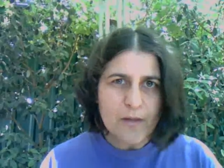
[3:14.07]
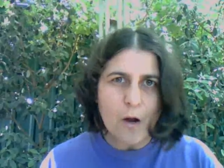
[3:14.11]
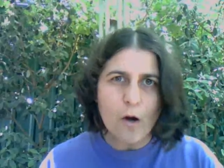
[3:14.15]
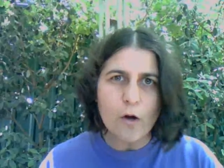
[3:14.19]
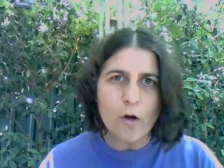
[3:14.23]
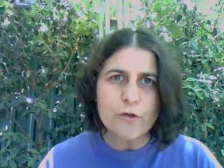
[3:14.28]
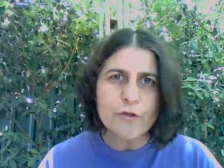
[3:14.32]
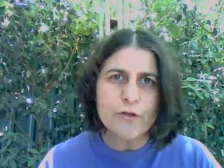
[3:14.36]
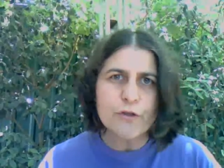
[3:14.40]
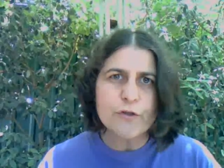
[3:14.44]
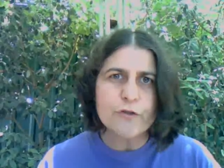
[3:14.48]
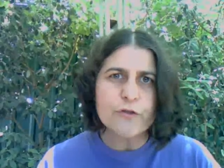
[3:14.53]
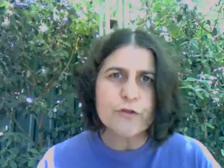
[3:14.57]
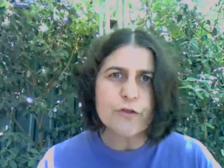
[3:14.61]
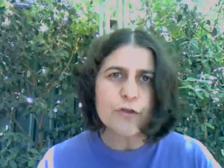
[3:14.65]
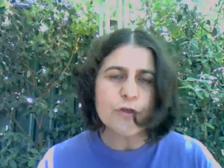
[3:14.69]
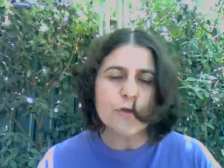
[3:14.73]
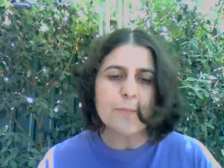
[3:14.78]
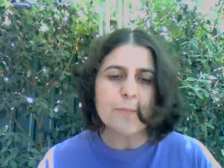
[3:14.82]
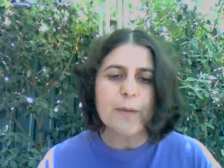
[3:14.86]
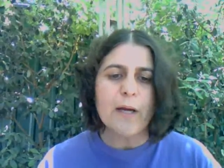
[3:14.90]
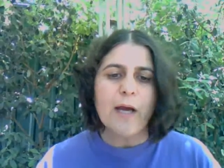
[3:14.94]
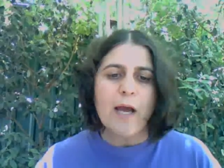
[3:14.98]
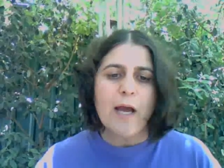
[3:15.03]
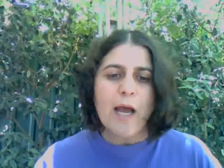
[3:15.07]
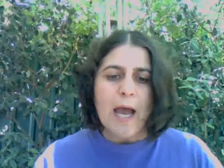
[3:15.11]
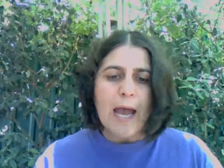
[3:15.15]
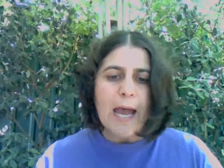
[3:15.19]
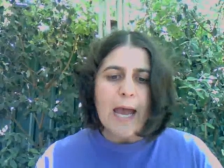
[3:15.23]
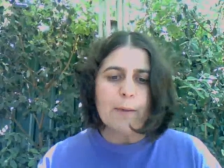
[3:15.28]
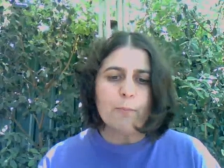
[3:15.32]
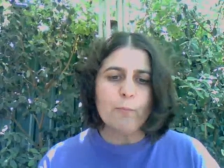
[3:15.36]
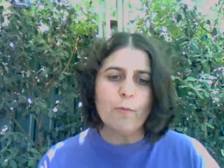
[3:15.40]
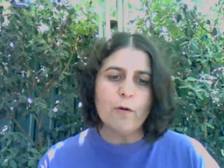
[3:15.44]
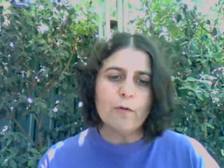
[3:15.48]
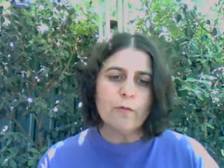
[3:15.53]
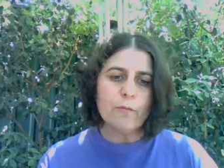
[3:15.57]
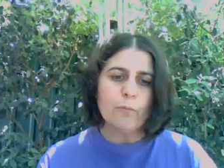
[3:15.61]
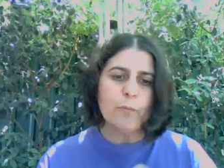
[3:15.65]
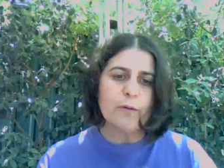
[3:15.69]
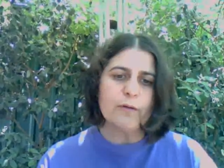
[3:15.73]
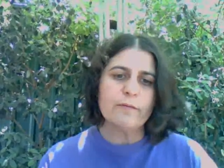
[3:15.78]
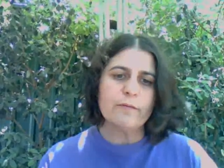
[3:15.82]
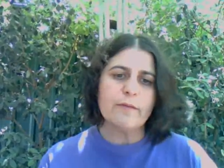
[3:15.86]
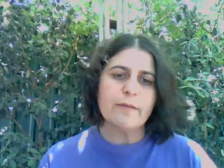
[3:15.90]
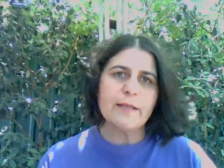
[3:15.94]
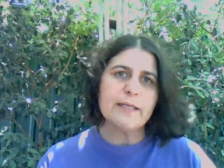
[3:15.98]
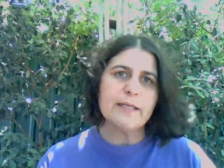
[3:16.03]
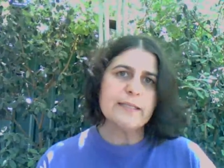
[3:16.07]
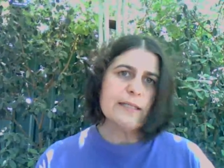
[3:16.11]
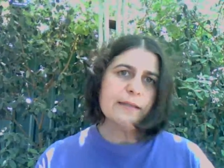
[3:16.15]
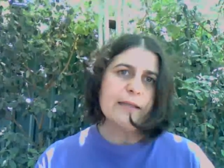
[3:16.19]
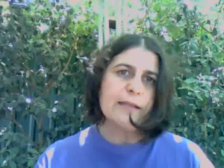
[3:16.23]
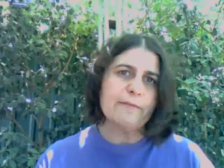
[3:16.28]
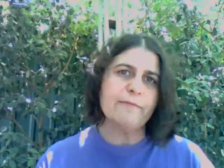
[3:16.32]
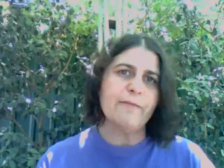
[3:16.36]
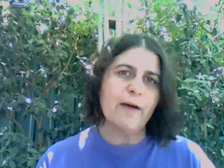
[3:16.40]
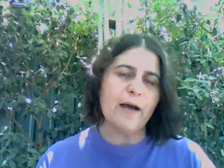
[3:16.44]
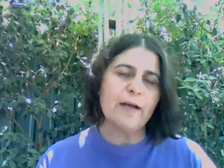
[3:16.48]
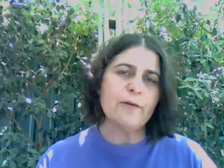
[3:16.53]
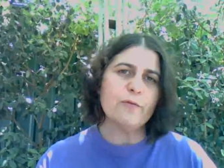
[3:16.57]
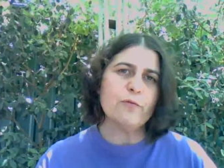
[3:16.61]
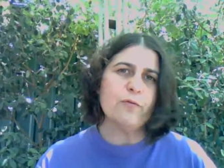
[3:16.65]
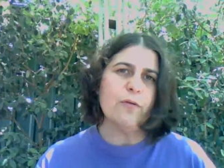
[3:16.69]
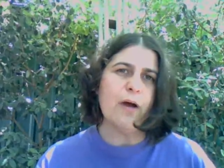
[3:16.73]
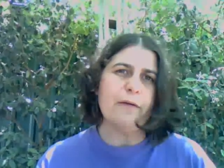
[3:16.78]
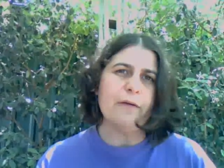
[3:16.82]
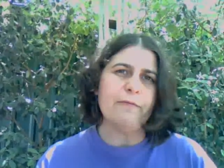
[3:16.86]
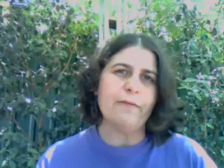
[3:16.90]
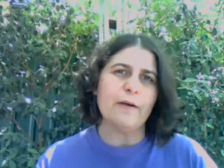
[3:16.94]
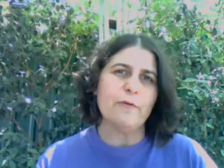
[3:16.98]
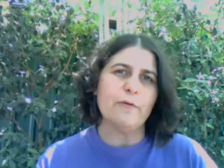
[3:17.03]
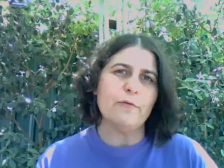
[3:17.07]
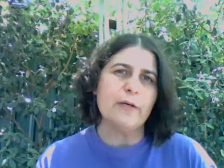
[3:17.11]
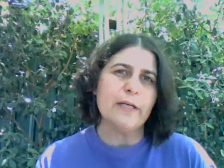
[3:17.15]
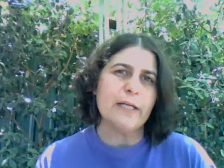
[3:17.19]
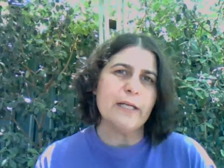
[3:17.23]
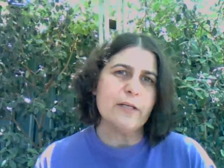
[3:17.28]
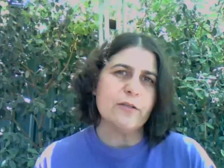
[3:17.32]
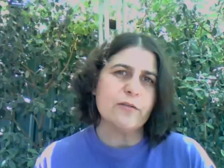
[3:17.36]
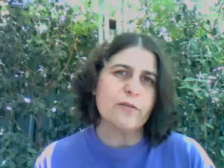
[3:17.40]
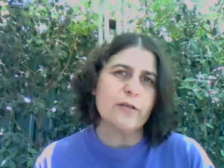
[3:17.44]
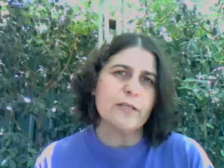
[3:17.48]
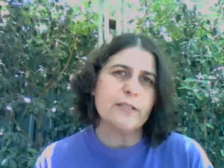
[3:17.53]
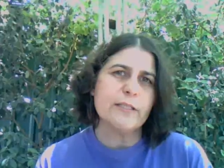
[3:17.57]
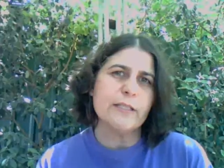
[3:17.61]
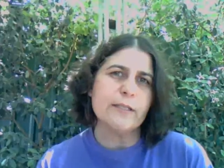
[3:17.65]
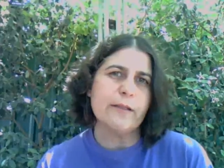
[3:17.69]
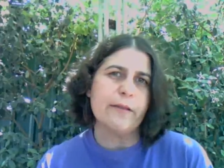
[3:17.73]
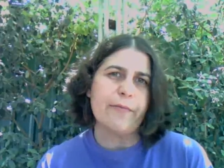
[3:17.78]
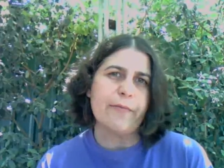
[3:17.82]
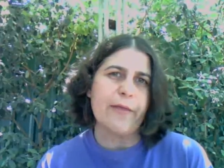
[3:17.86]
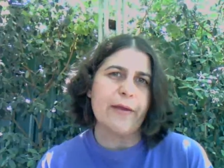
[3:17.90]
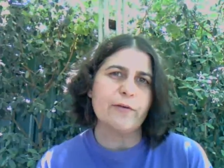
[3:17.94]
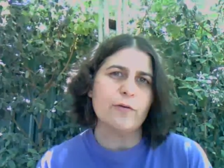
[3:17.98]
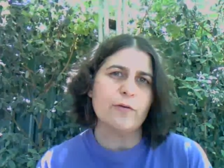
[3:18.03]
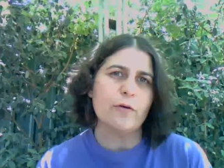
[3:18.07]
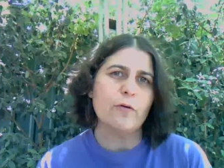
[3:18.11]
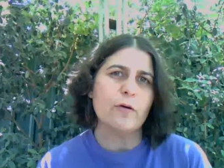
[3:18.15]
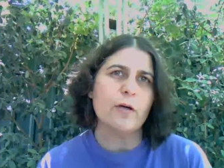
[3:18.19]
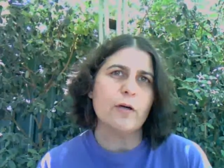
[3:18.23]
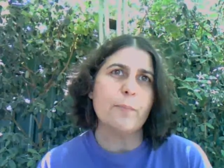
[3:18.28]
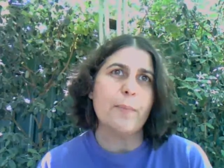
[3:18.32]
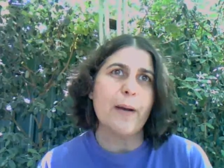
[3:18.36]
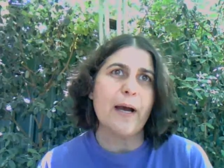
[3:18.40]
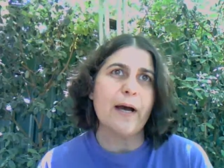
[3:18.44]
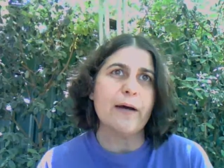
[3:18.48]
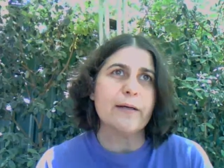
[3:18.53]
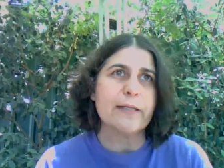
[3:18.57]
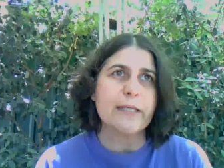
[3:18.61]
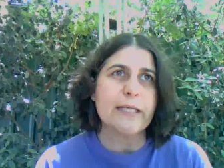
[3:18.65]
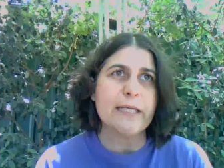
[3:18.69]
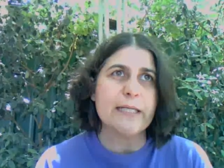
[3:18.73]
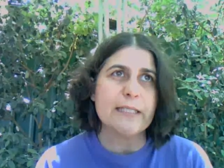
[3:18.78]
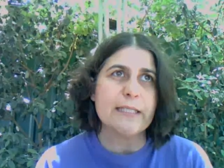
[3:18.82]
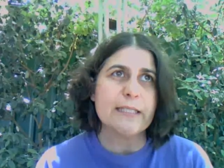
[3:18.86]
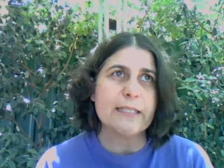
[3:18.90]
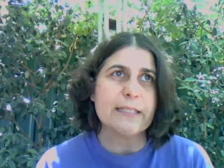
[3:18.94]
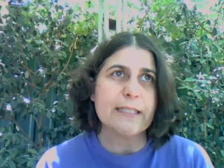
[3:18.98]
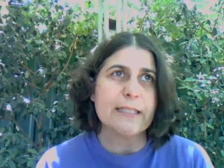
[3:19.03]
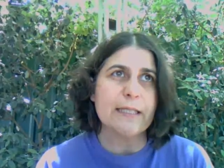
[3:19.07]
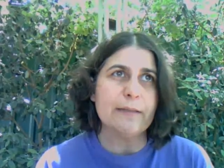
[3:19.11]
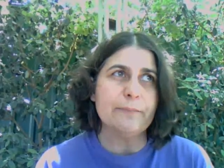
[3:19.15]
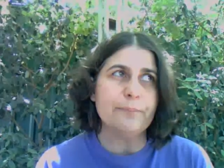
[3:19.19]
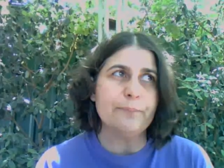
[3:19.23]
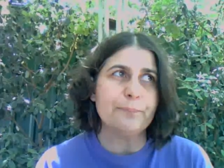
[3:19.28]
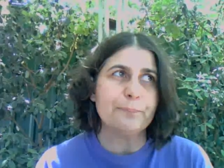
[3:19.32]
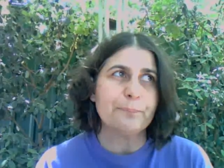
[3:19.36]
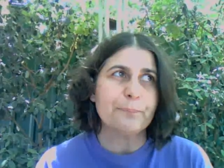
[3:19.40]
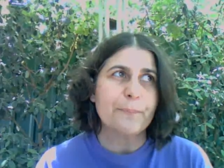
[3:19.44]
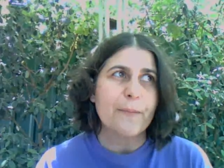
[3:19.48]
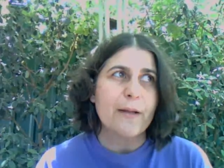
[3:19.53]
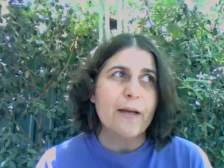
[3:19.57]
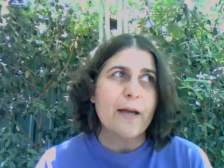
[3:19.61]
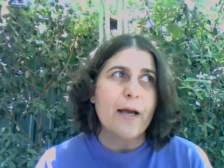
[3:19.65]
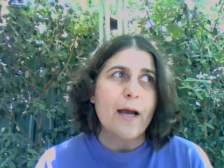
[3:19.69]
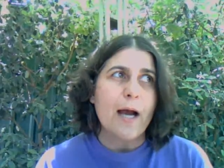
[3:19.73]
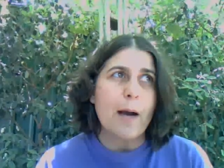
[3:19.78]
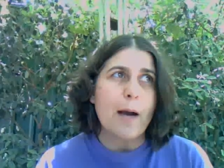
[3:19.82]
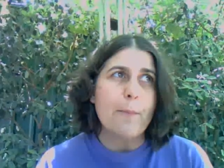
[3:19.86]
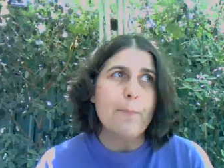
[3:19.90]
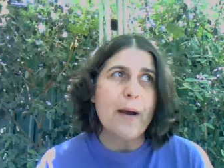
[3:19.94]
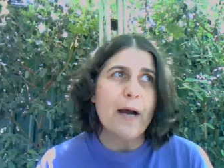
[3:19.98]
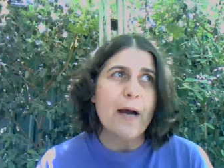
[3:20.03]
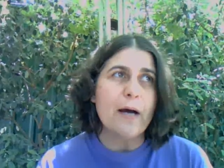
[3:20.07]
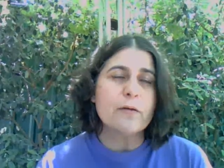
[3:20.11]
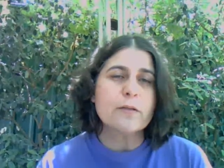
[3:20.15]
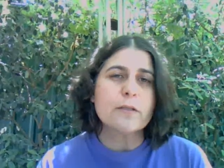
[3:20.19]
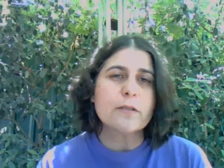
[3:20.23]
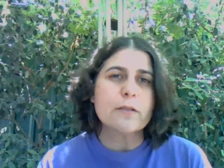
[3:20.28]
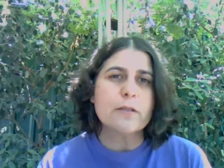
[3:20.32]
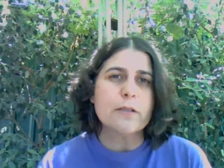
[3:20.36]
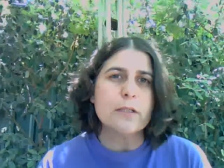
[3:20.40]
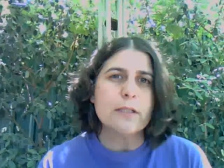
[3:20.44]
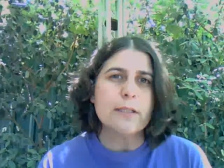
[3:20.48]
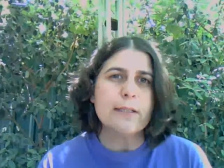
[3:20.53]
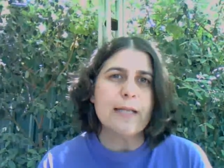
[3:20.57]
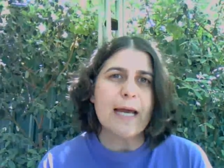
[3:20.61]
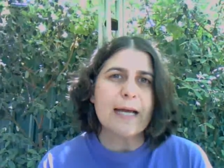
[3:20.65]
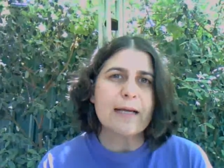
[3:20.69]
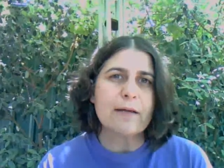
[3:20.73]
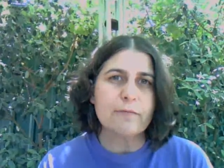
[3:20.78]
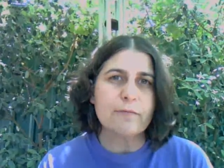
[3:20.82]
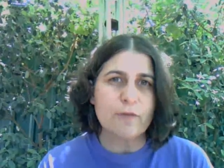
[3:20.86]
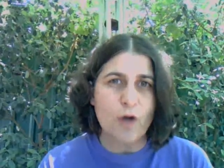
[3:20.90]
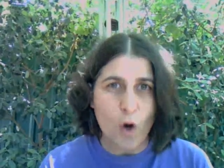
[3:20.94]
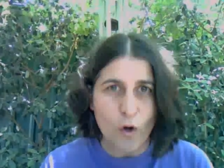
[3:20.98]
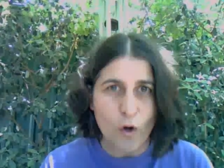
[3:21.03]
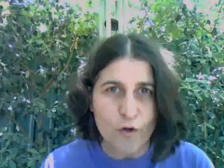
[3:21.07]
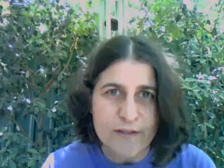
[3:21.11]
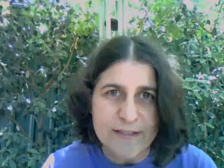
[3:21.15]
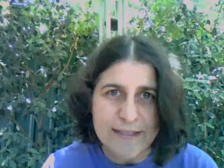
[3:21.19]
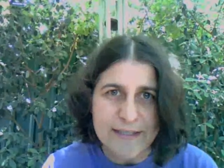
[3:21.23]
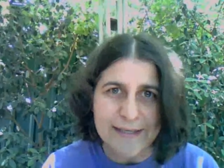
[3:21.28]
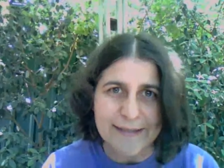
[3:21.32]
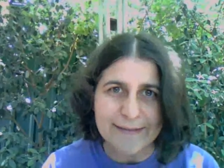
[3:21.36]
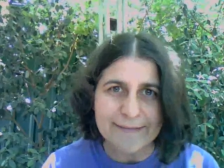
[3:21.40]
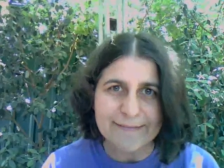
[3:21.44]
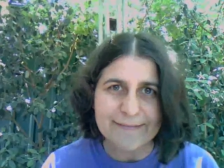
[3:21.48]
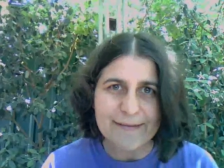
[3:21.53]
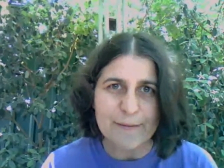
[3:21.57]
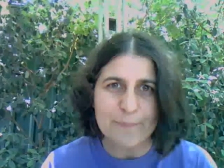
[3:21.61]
on YouTube. And one of the things that I find really interesting that they talk about is about the lack of context.